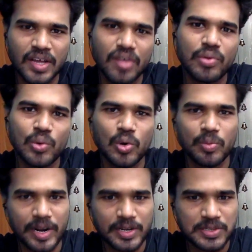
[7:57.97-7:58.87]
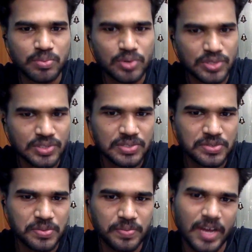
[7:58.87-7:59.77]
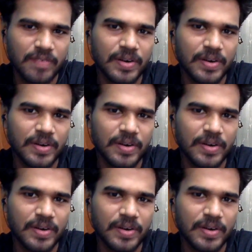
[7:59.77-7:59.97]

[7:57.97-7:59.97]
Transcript: If you want practice questions, we have a